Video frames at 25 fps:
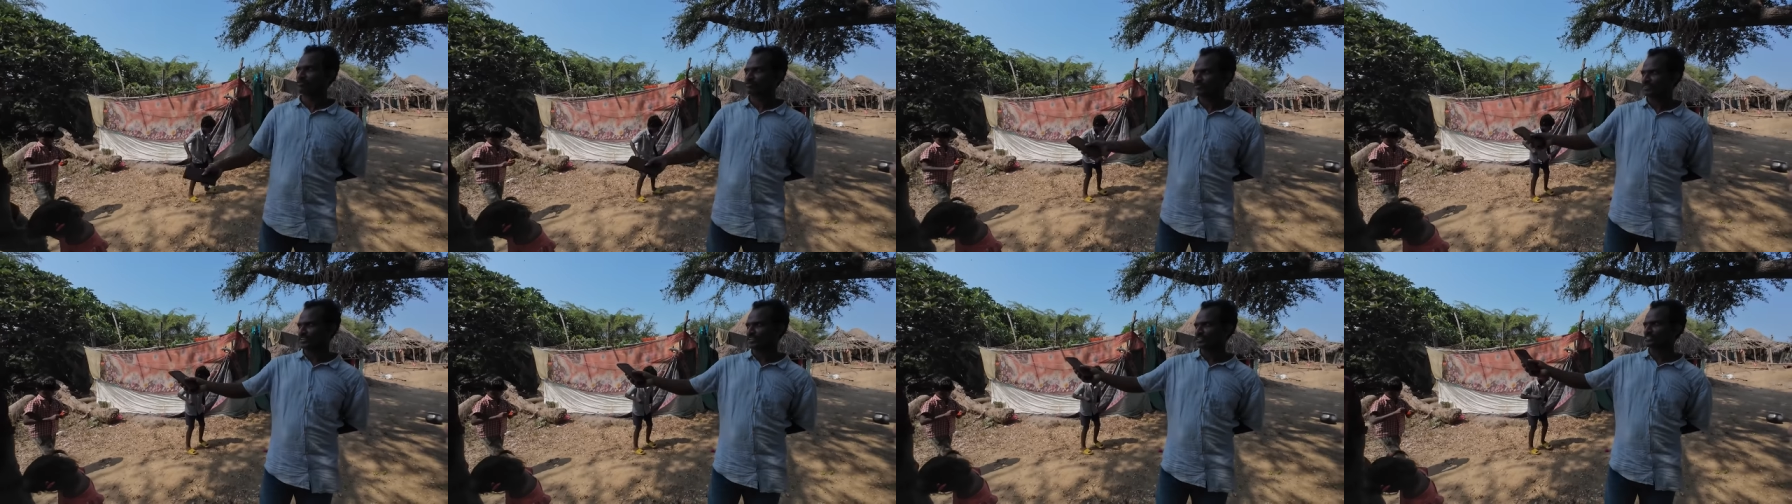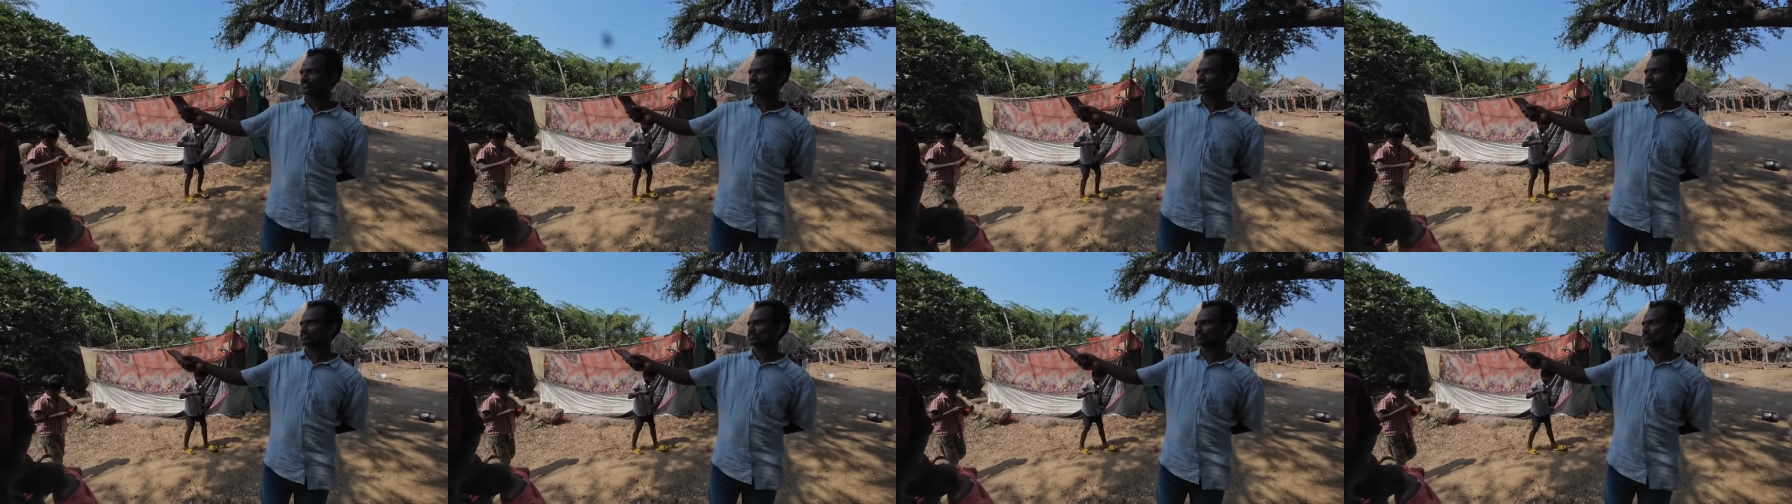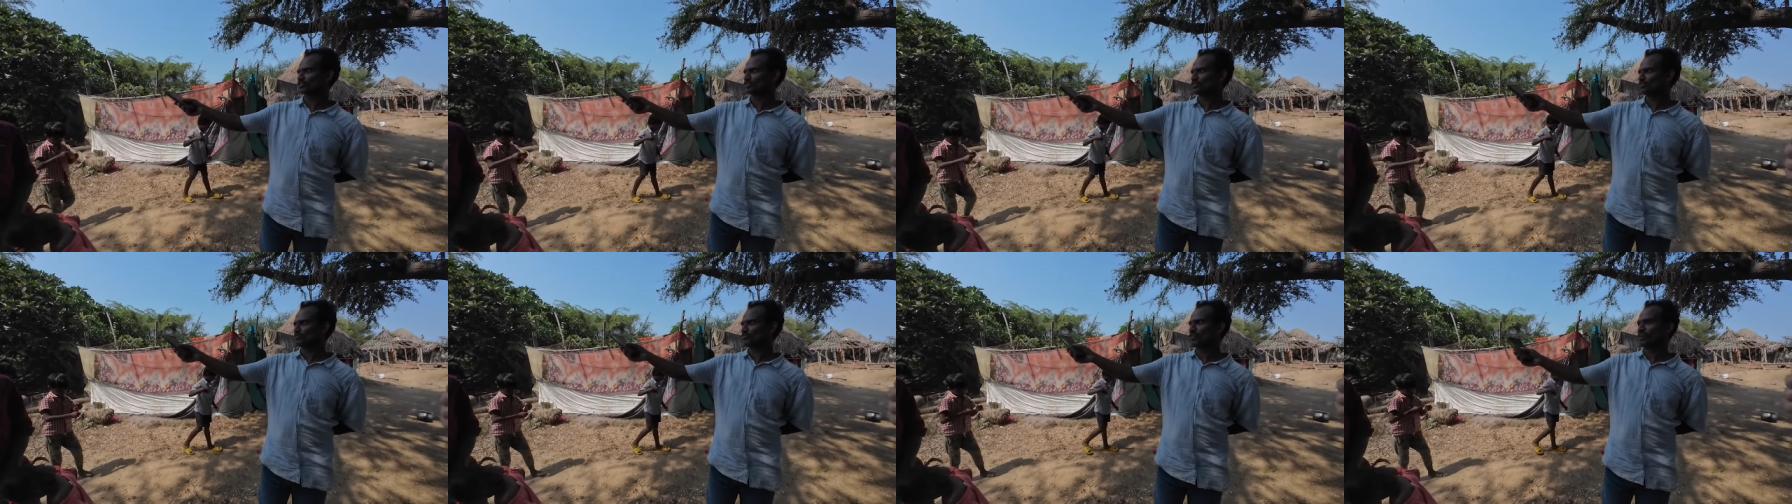Fresh
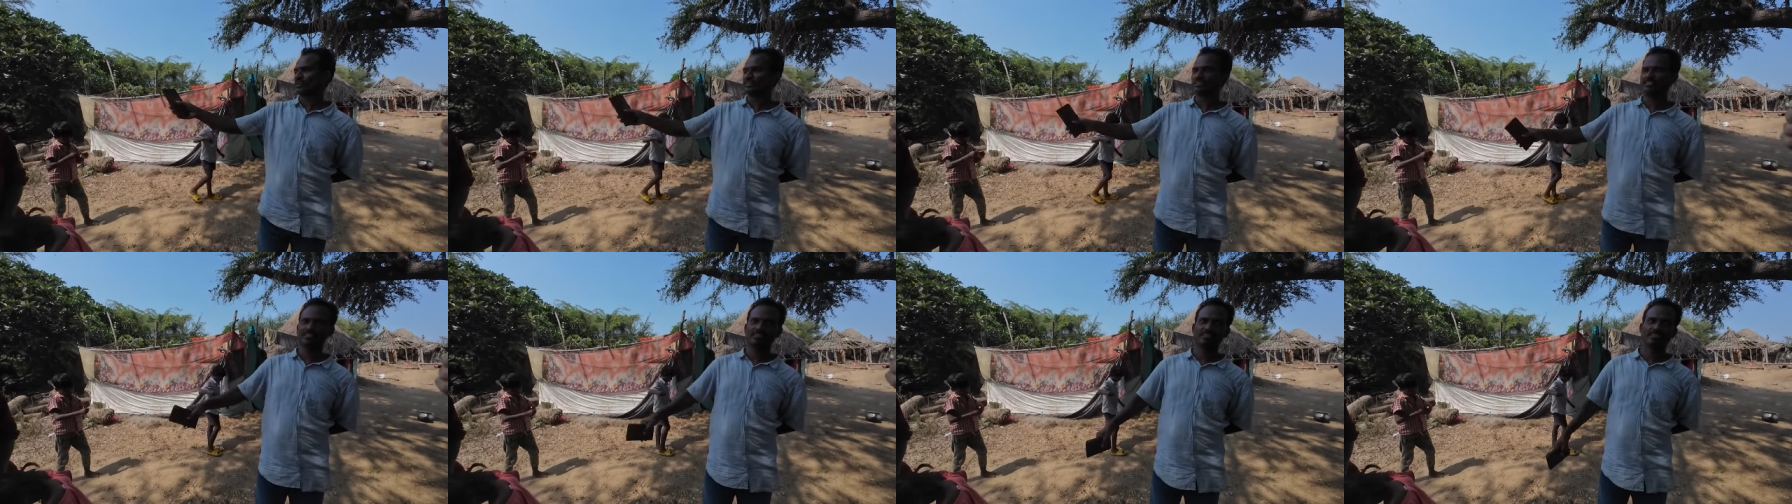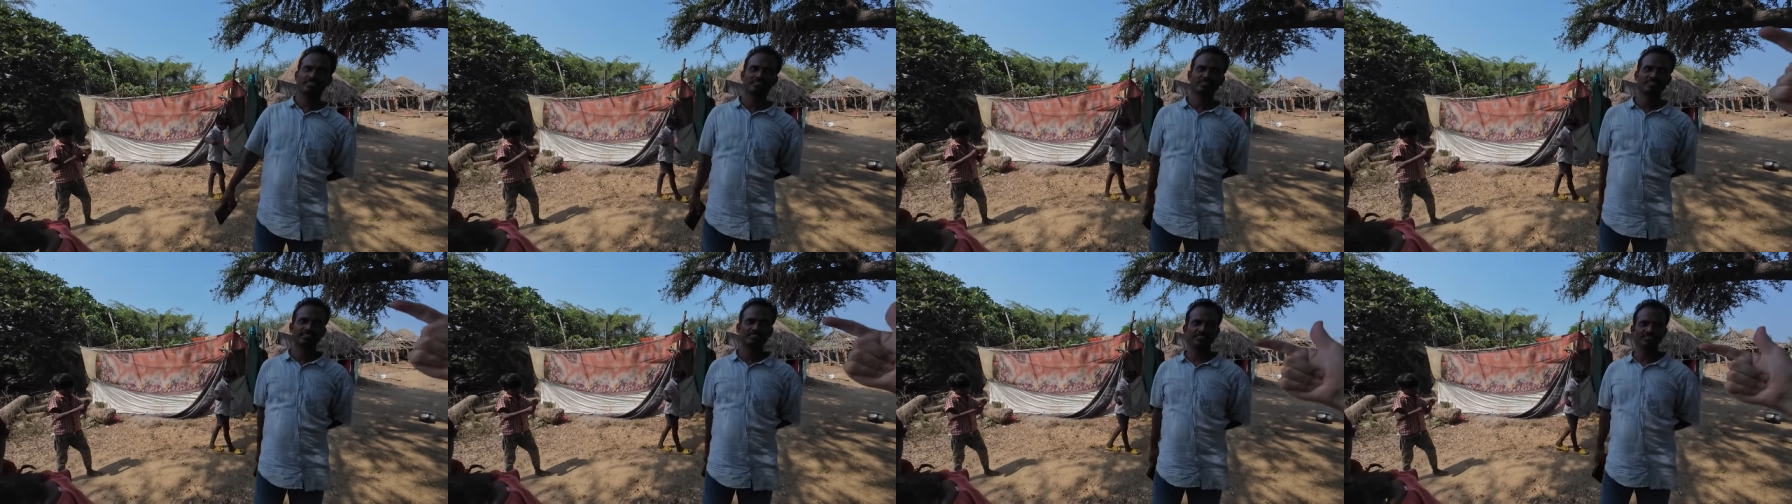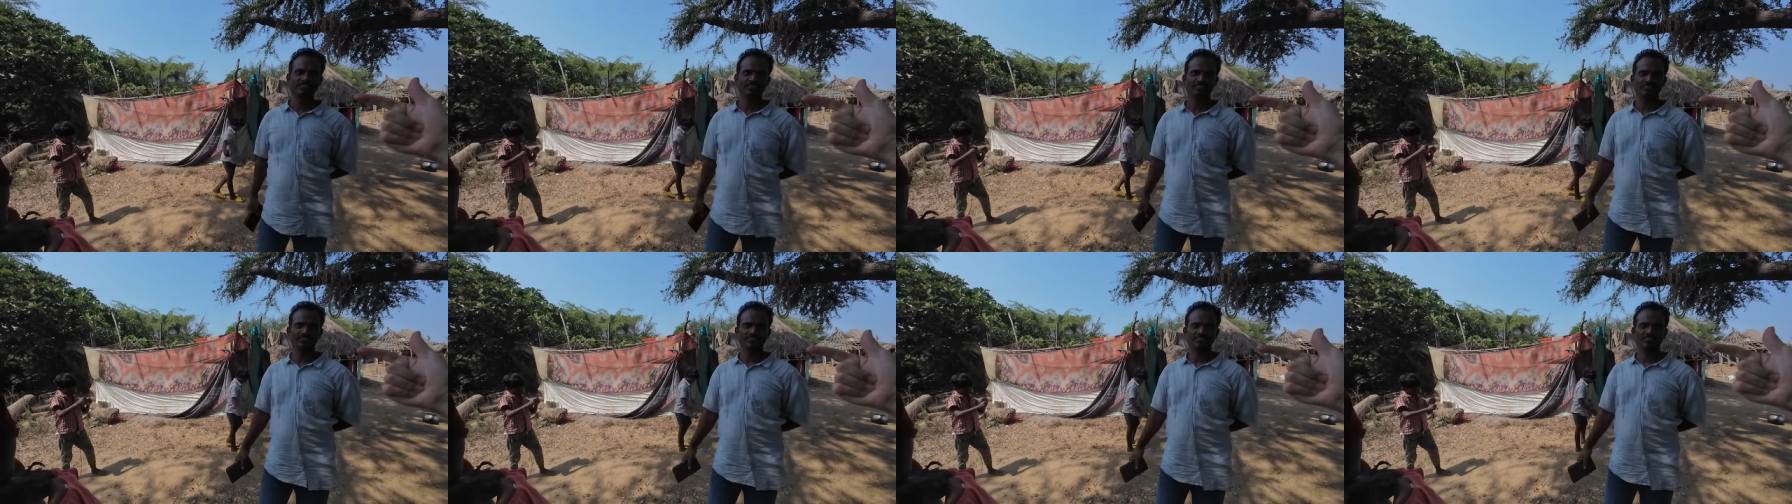uh, water. Fresh
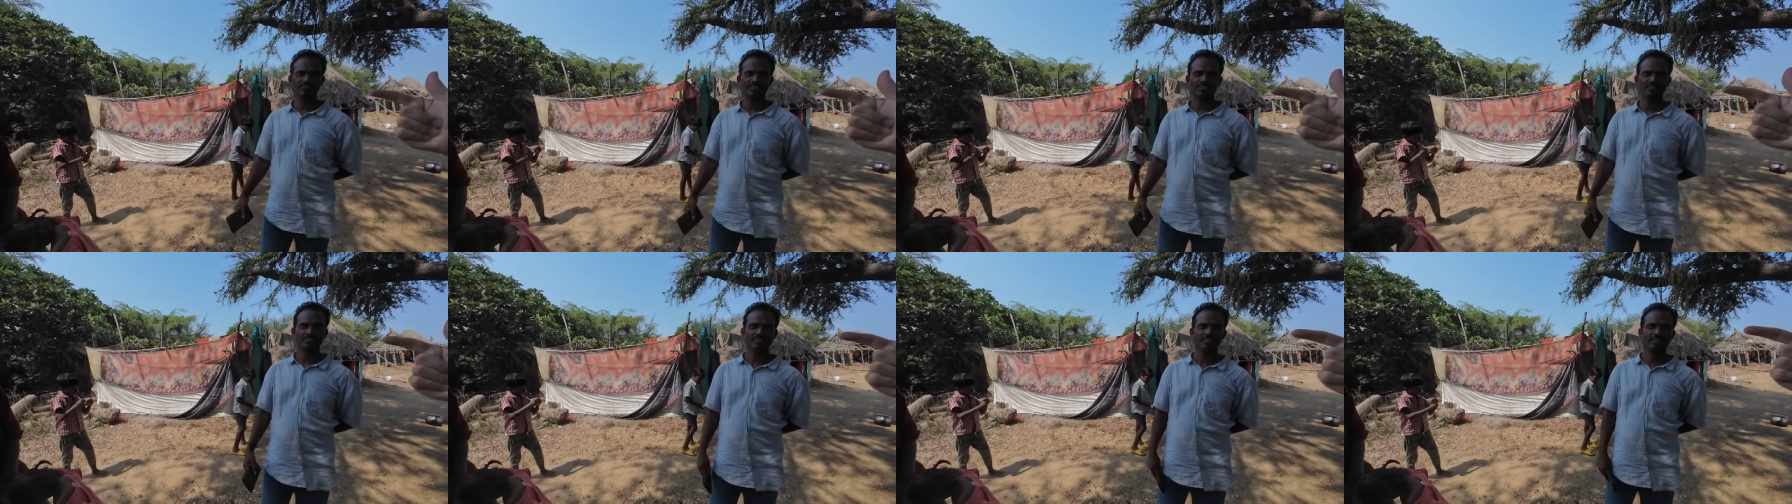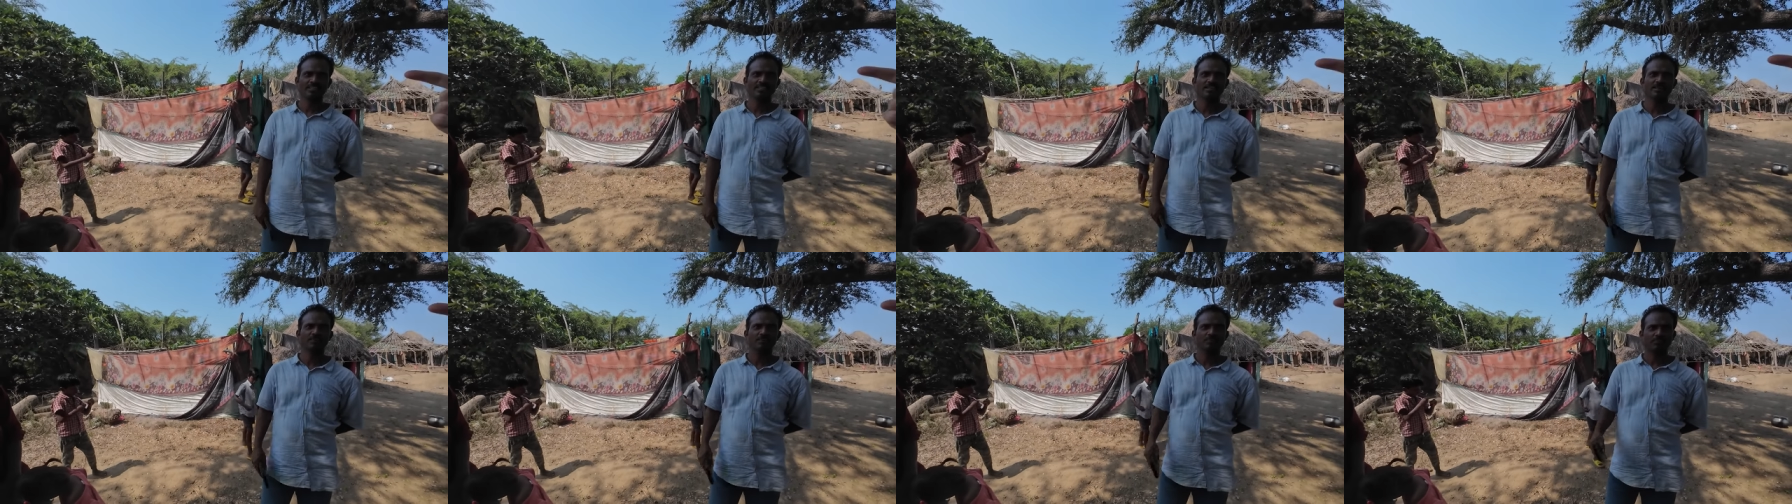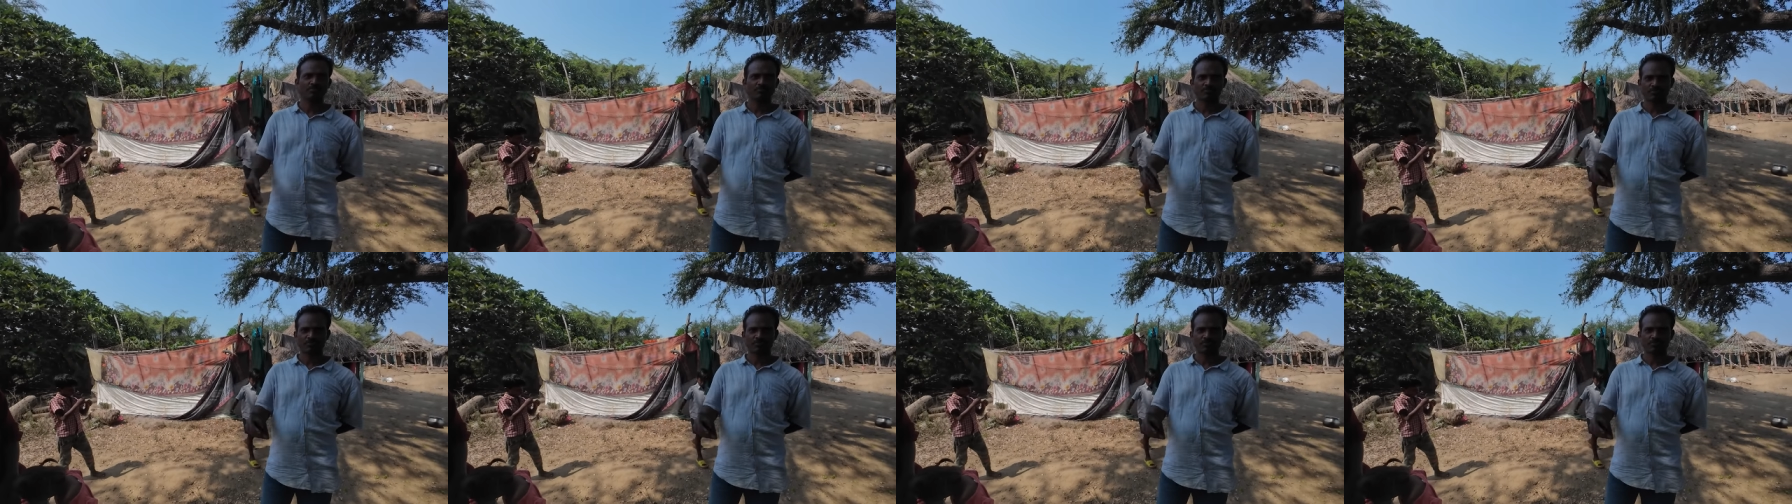water. Hmm.